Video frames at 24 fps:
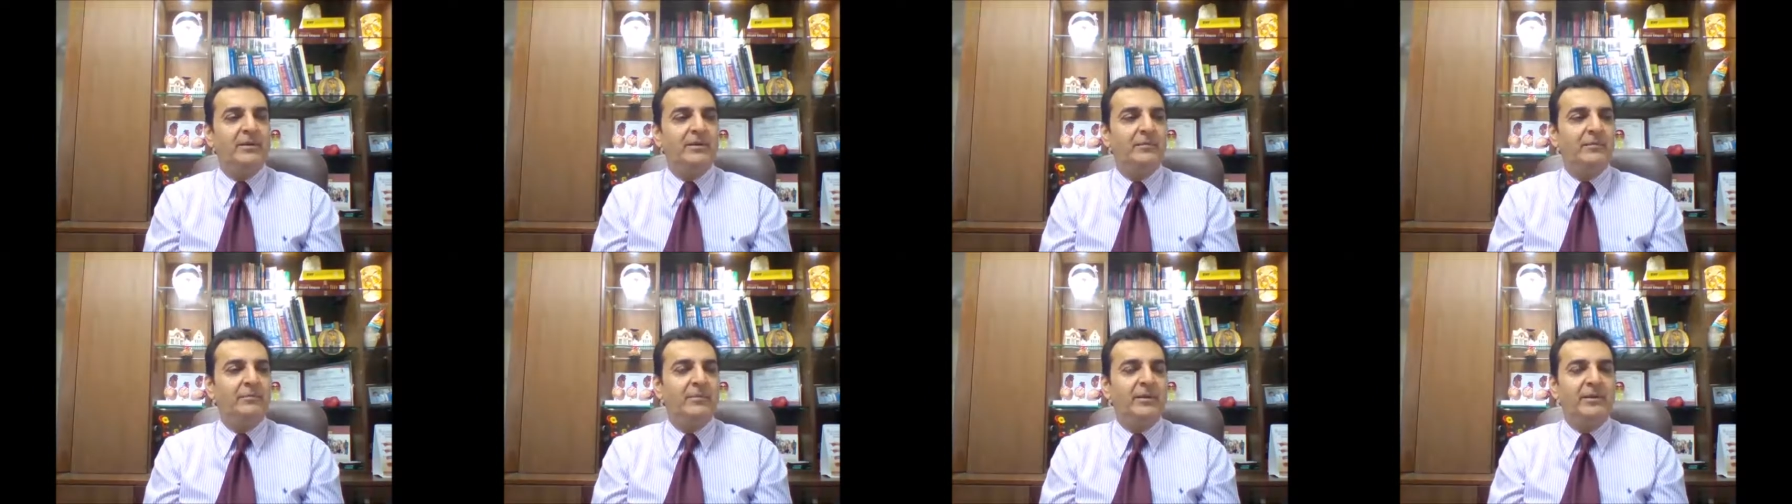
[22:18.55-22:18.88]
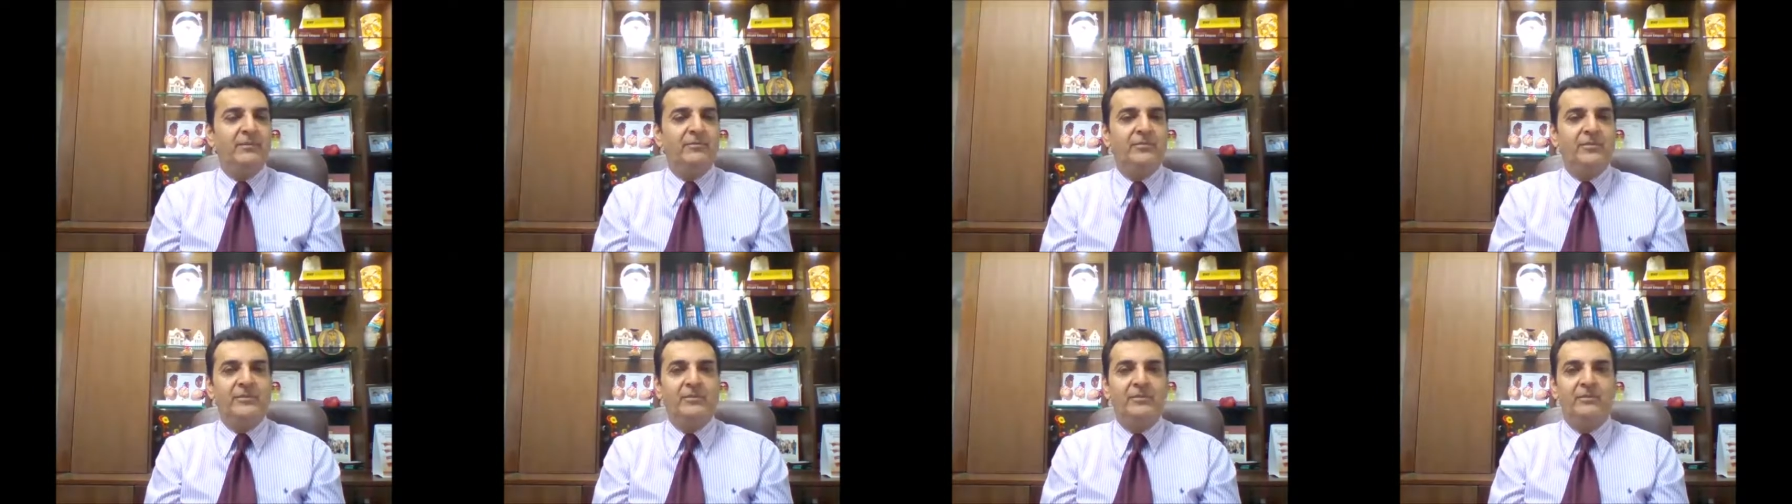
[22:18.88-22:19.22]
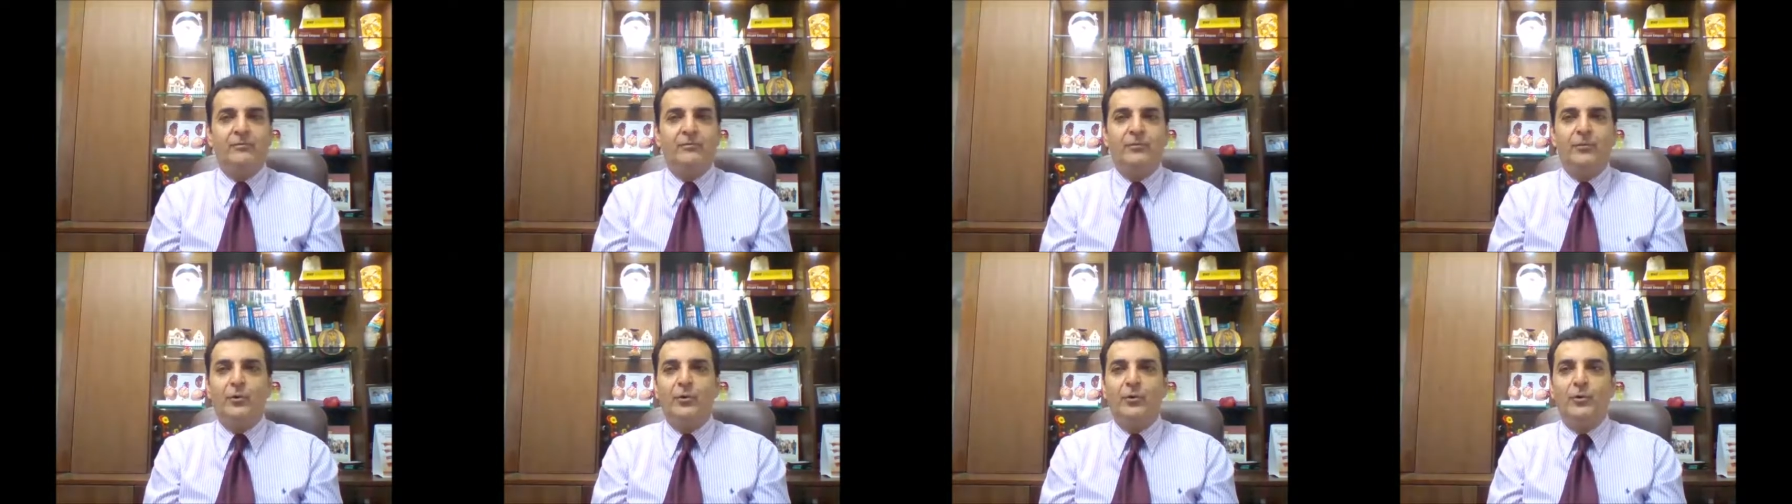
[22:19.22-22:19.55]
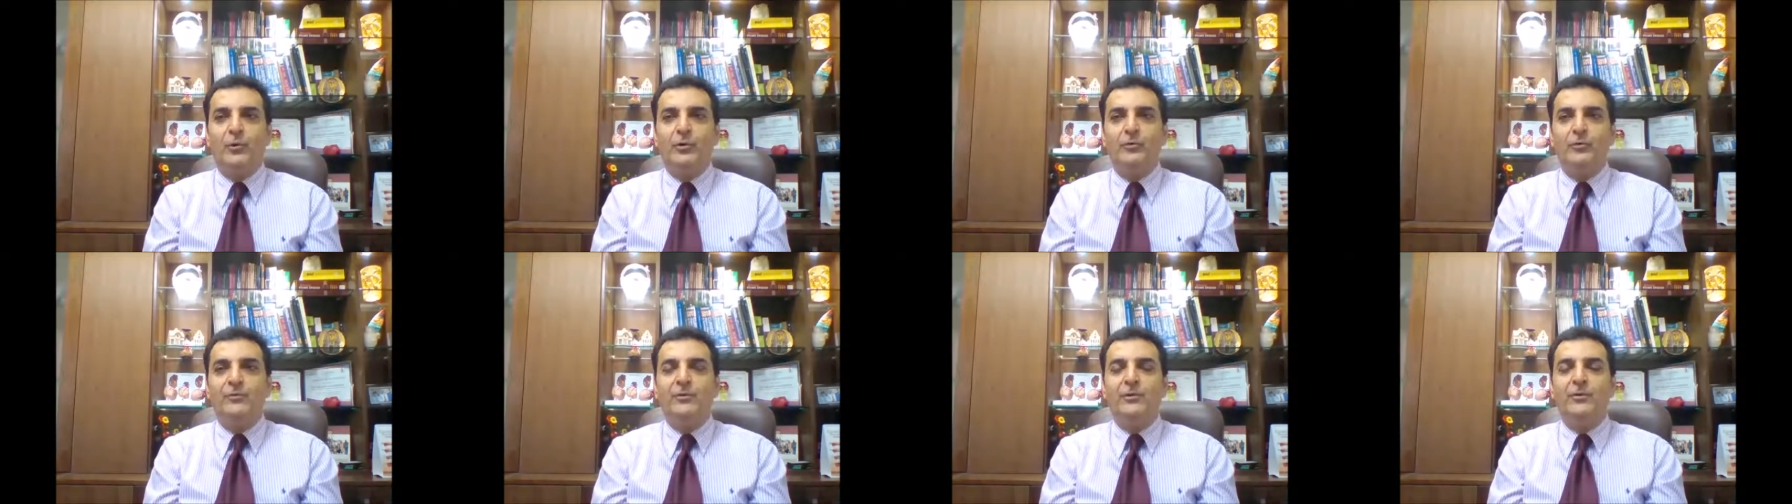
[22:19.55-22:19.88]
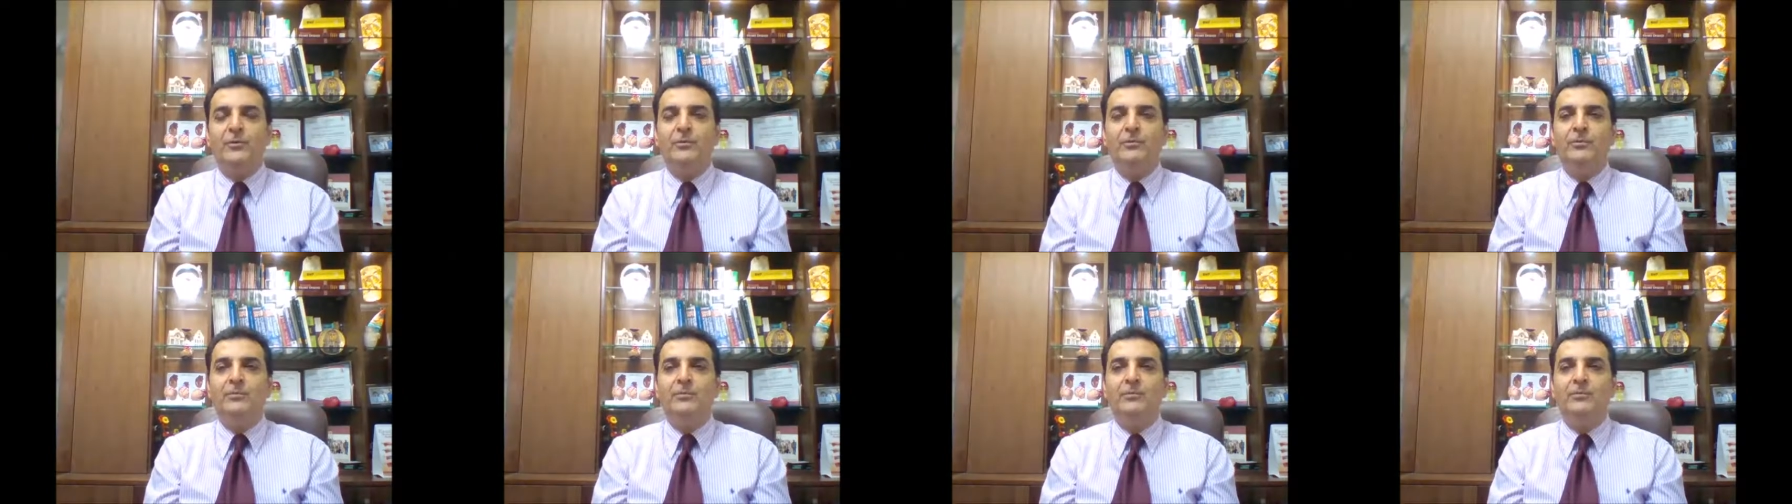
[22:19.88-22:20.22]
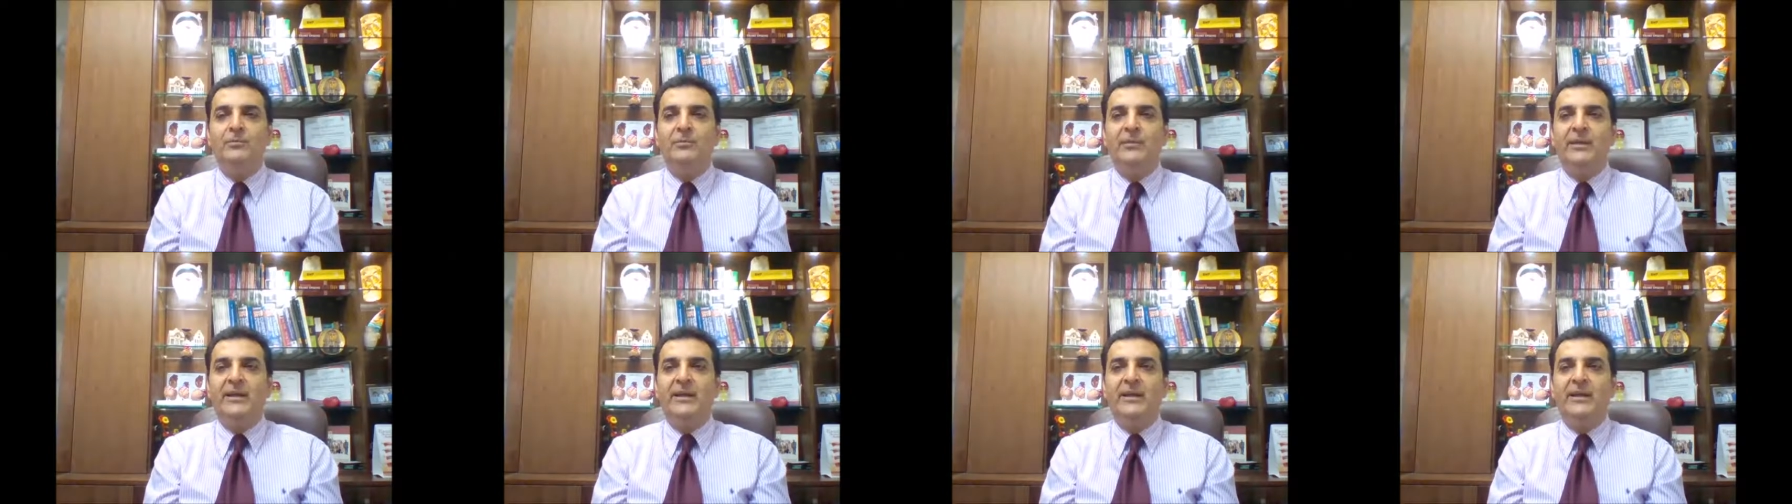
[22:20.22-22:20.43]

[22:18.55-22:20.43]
and beneficial for all of you.